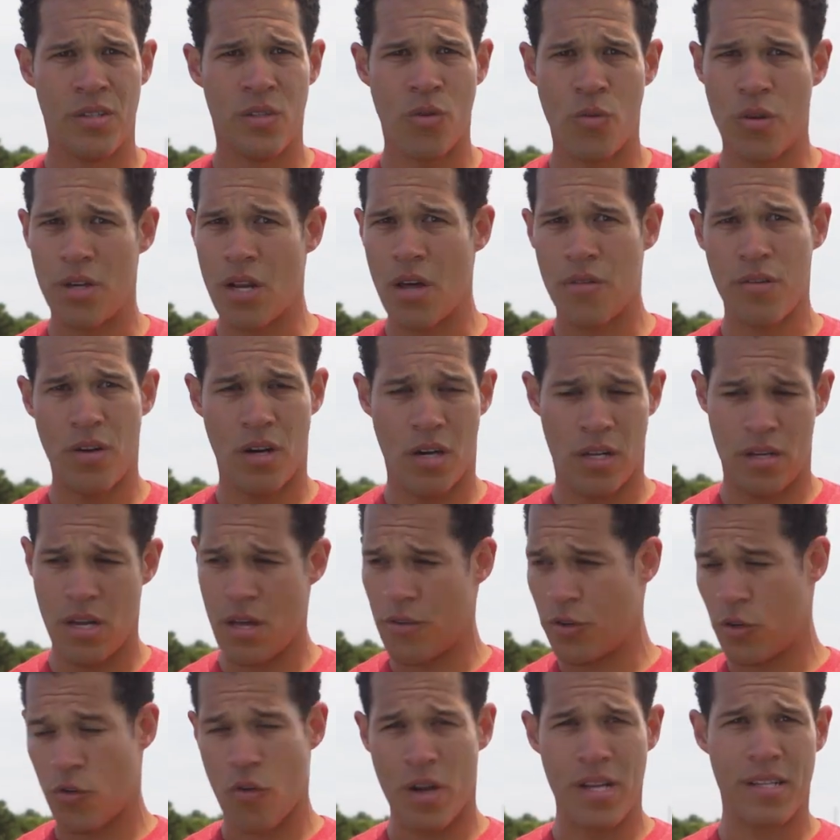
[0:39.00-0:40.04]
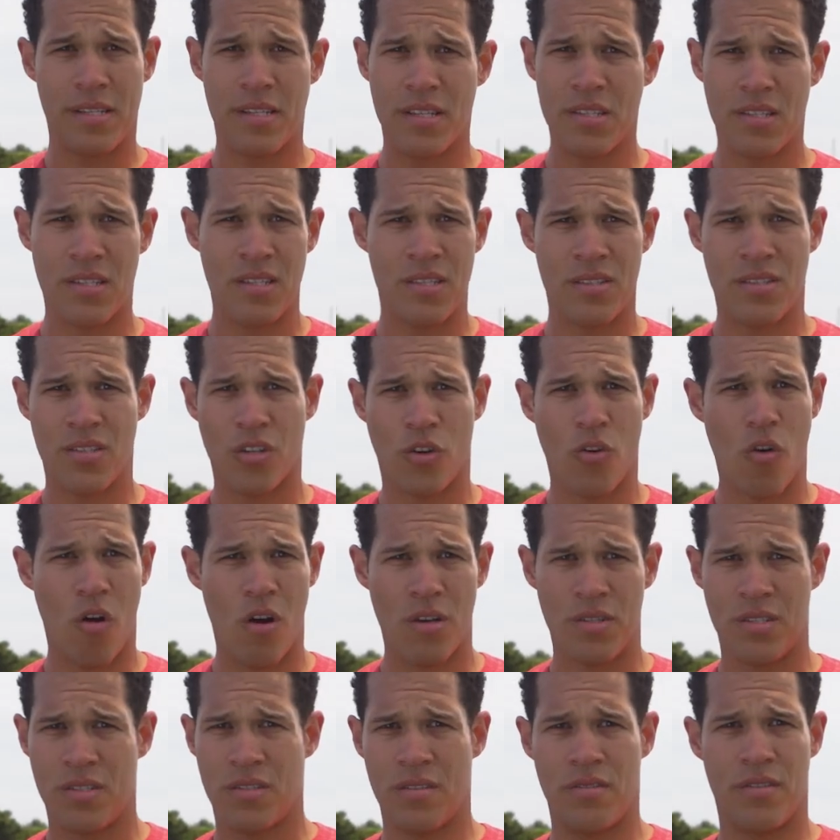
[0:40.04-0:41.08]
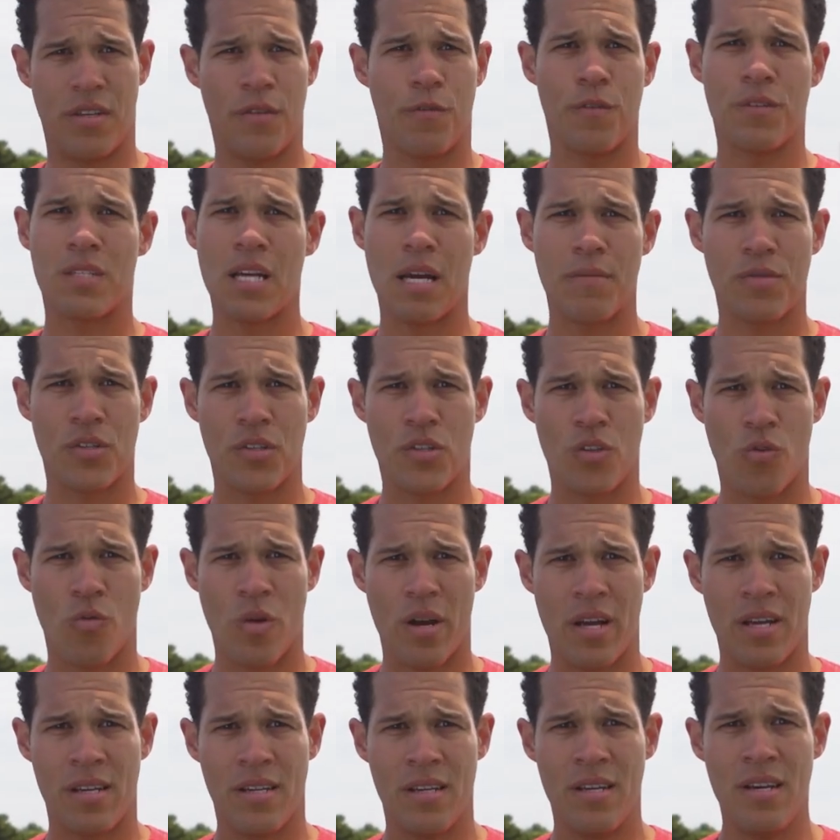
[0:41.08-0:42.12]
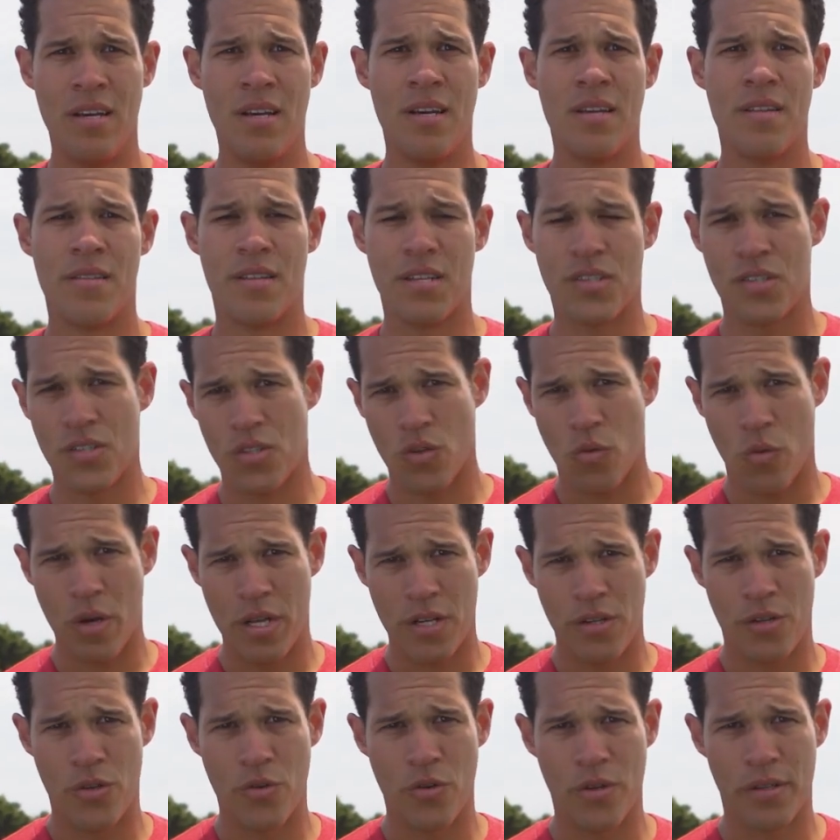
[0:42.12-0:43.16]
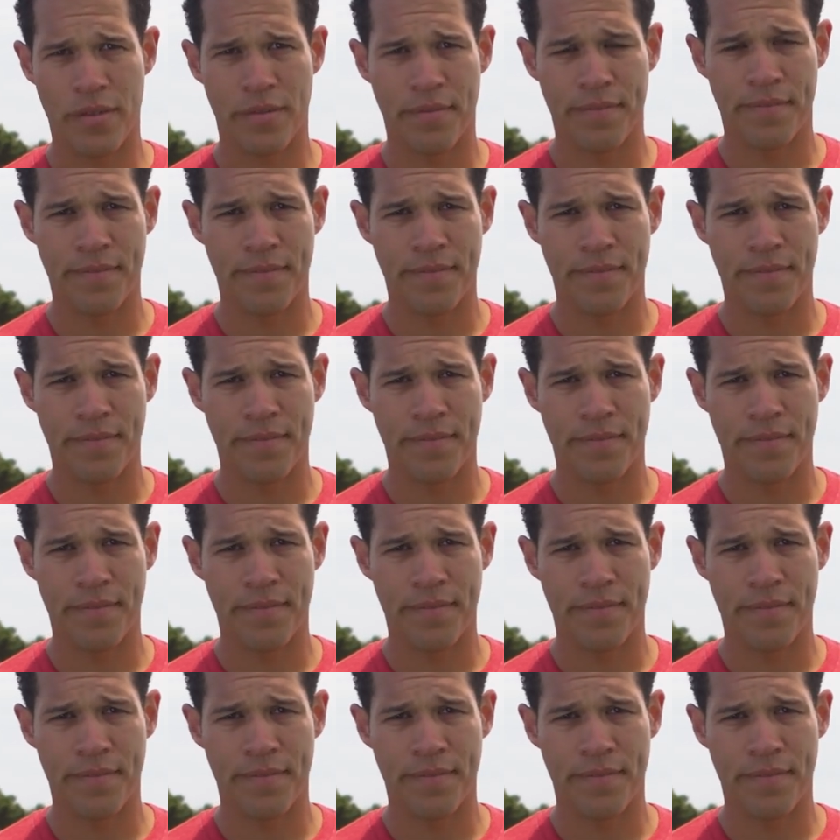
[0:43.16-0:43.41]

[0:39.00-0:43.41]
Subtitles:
to another great distance across different types of terrain. This is the way to do it.